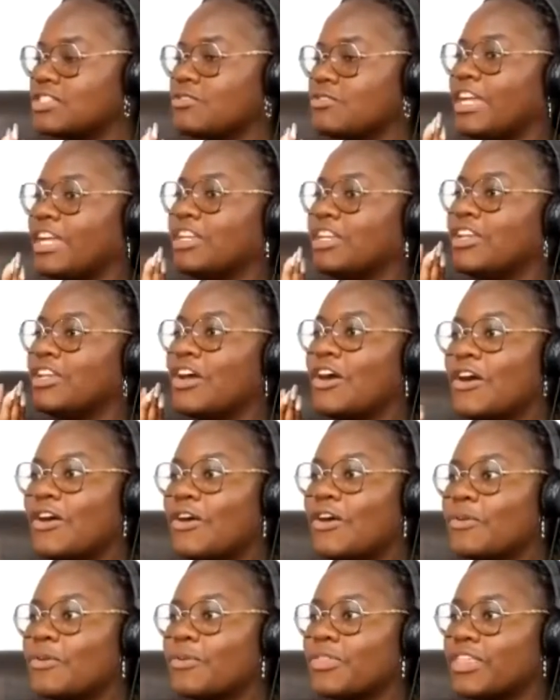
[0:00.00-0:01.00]
So I
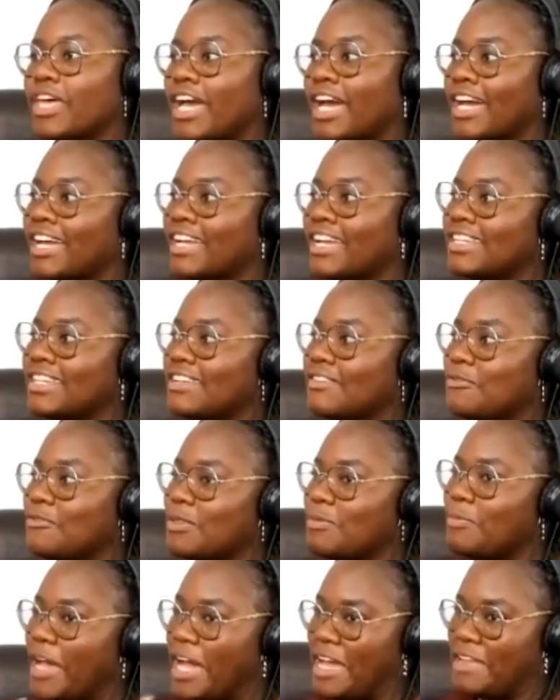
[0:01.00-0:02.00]
know that
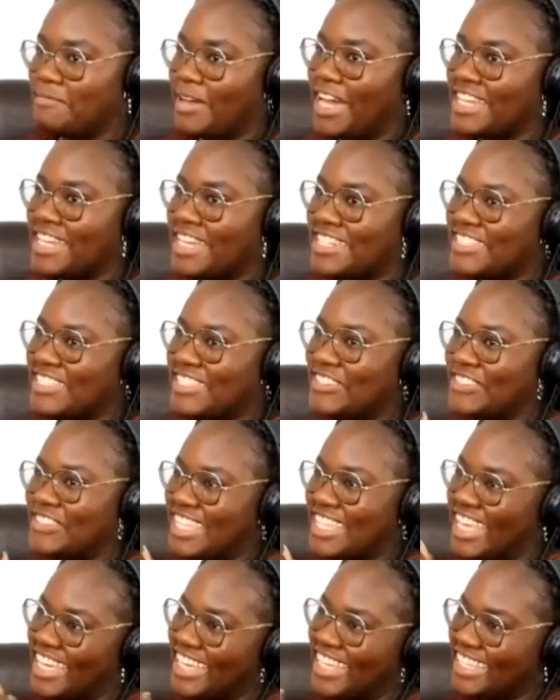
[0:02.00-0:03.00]
with Bad Batch,
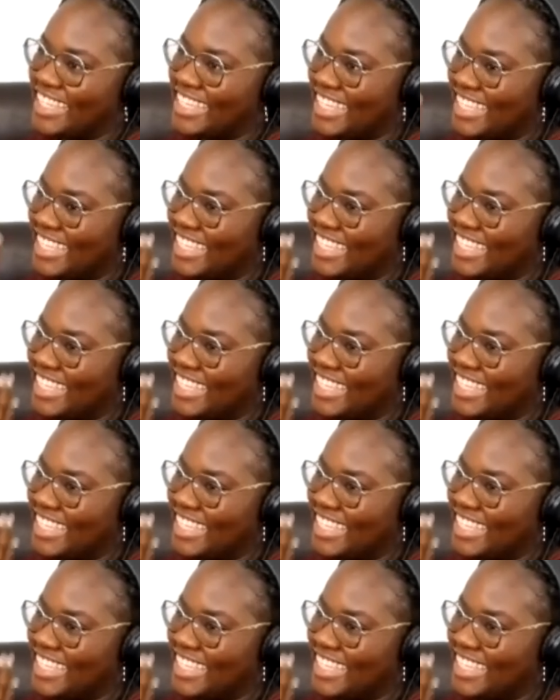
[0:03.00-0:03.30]
those like